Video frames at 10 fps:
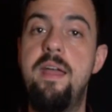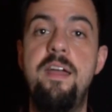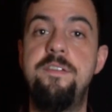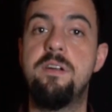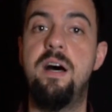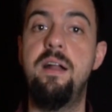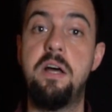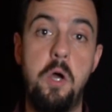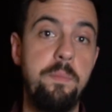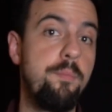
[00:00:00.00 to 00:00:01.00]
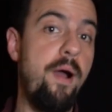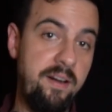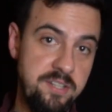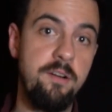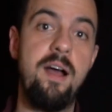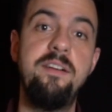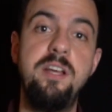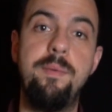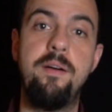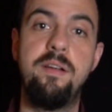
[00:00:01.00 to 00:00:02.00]
If you're not, I hope you're practicing your
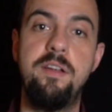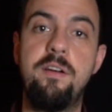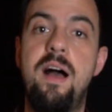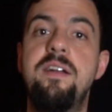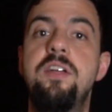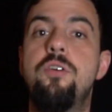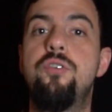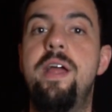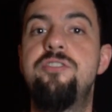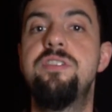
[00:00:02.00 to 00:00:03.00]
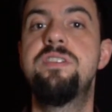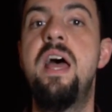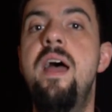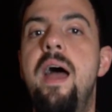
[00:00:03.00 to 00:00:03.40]
cocktail creations